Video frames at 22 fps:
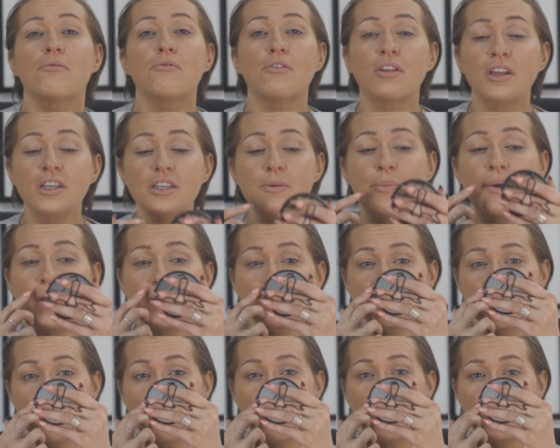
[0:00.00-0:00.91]
It really
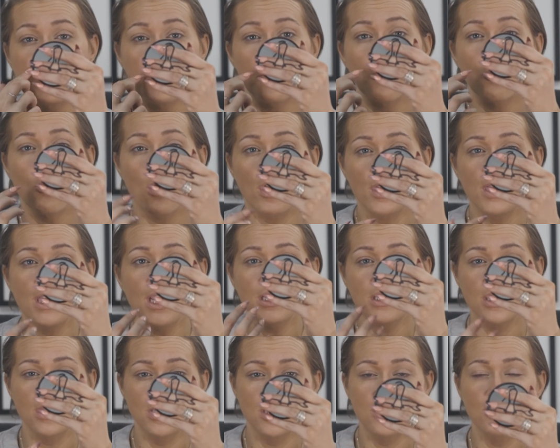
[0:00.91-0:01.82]
depends on what you're wanting
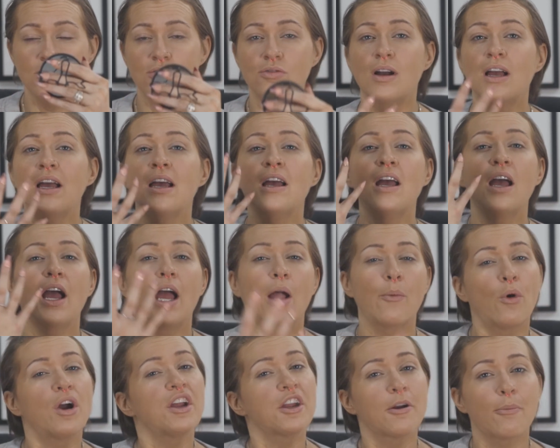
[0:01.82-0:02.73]
it to do
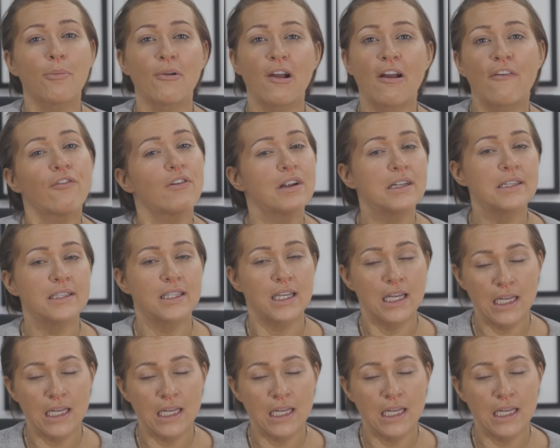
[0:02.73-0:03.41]
and what your preference